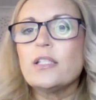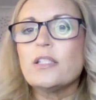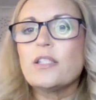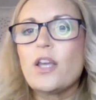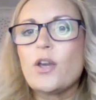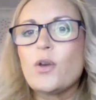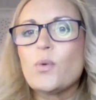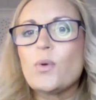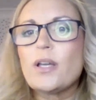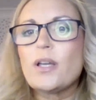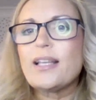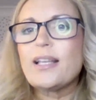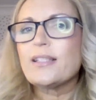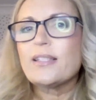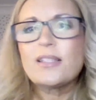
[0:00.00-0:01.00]
So
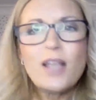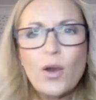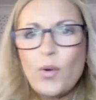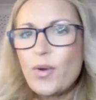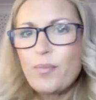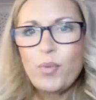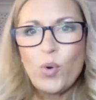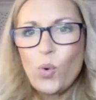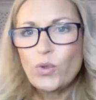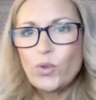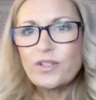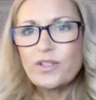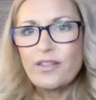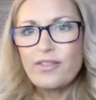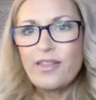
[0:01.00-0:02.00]
it's so
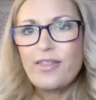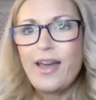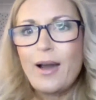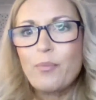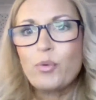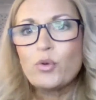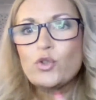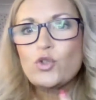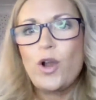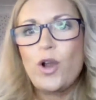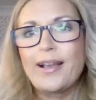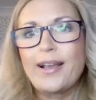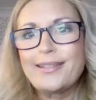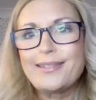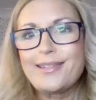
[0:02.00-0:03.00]
important that
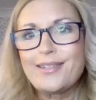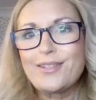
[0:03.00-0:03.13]
portrays,